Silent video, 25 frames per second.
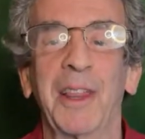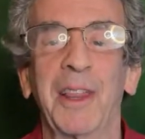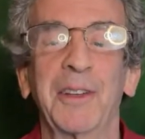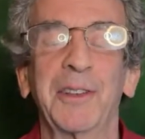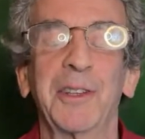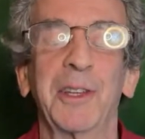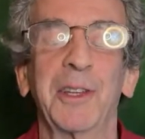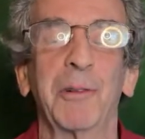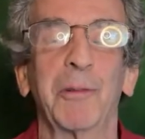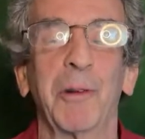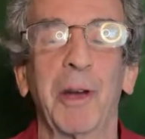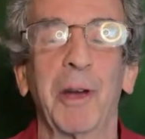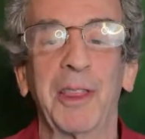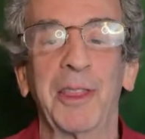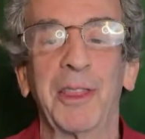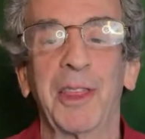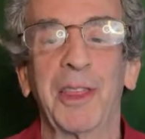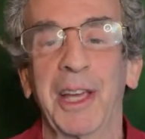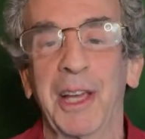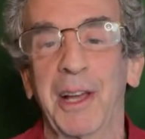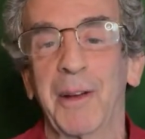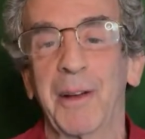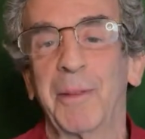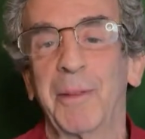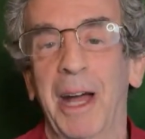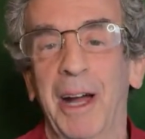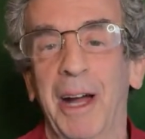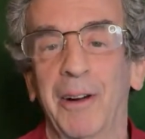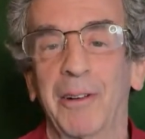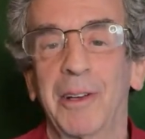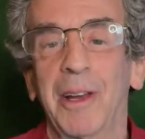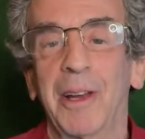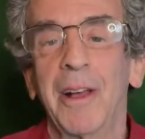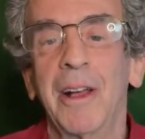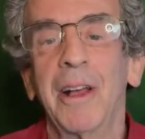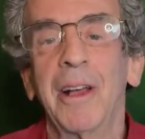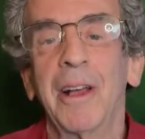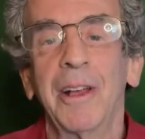That's the great thing
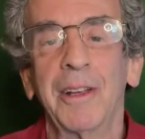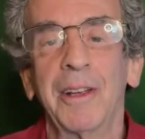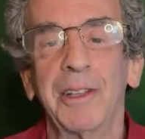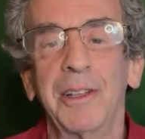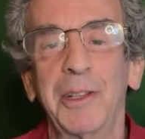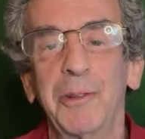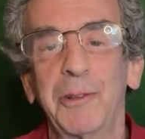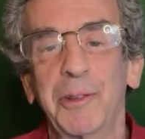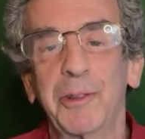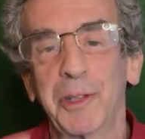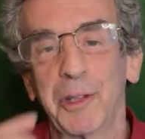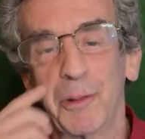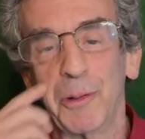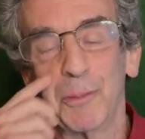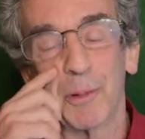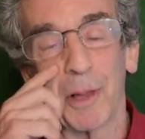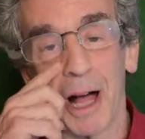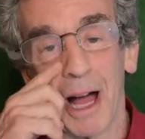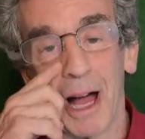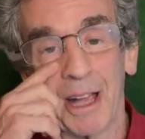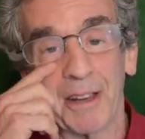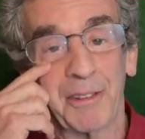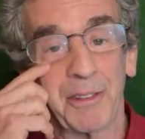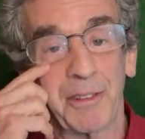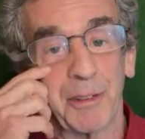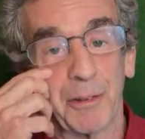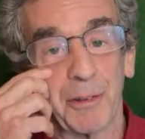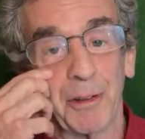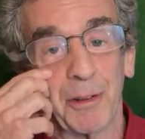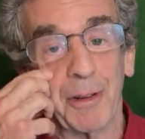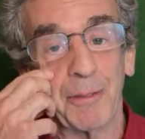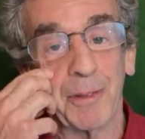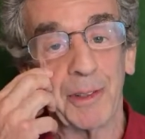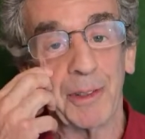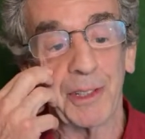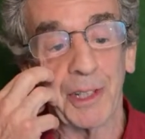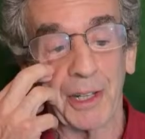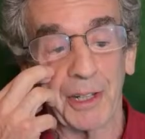about YouTube live
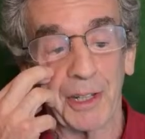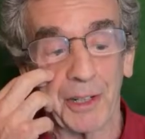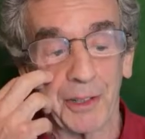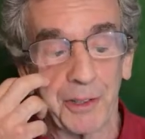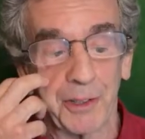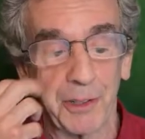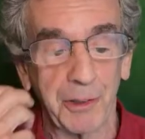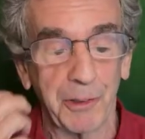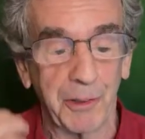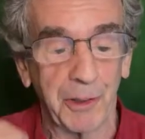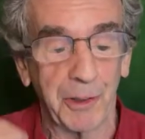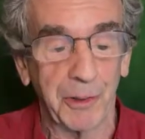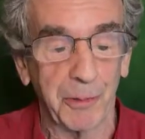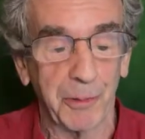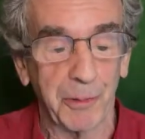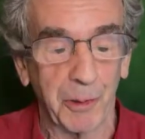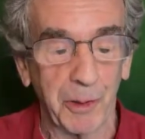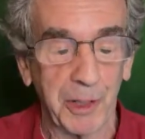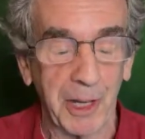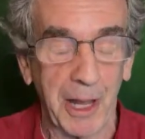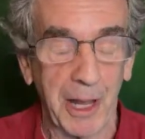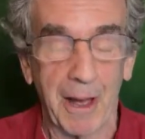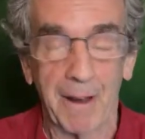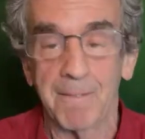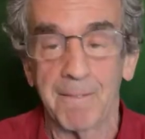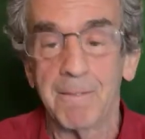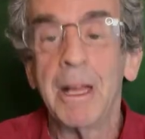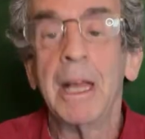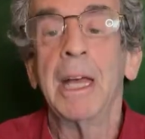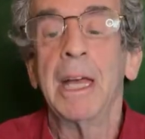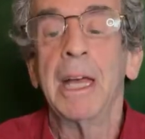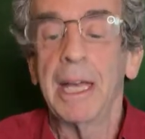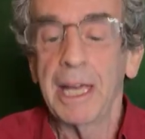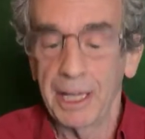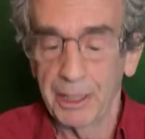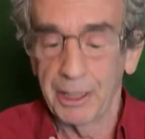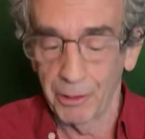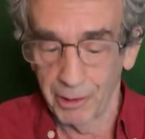stream, is that as soon as we're done,
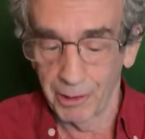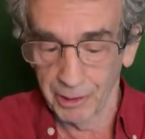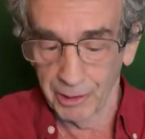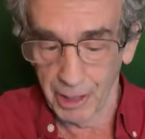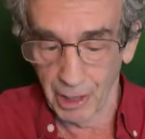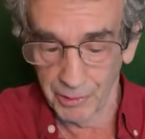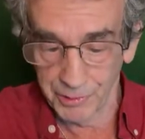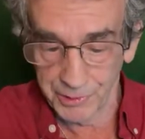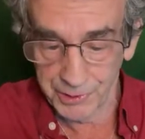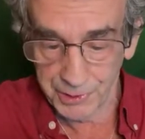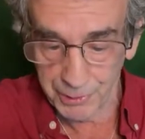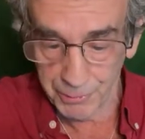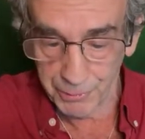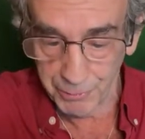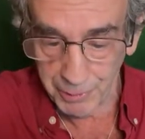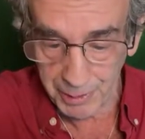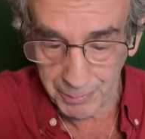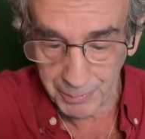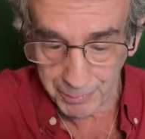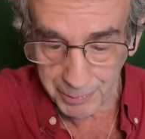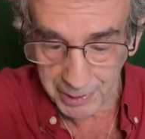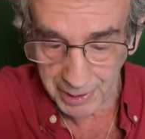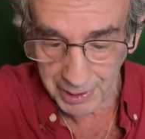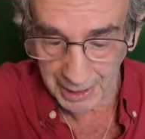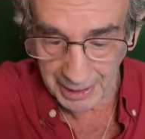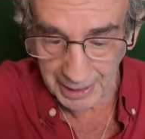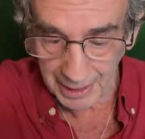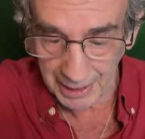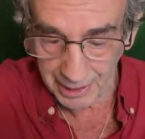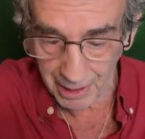it all goes to replay.